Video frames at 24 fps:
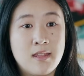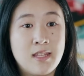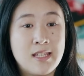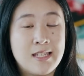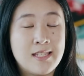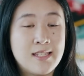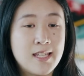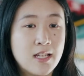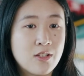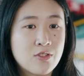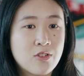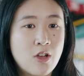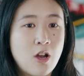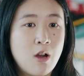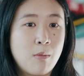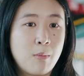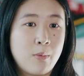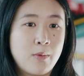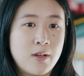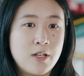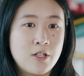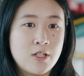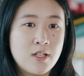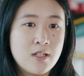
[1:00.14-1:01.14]
the sales
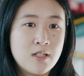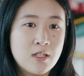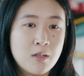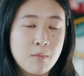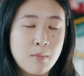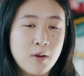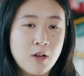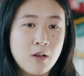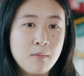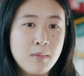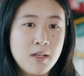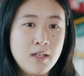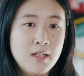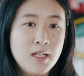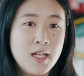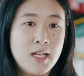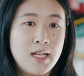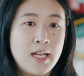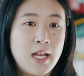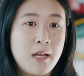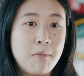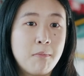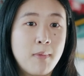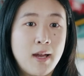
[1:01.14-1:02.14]
operations department
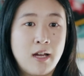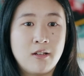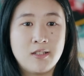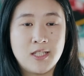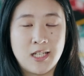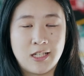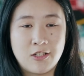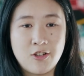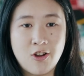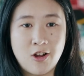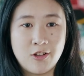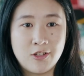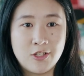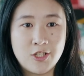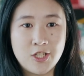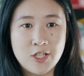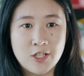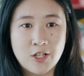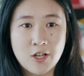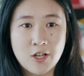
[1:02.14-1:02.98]
in a biotechnology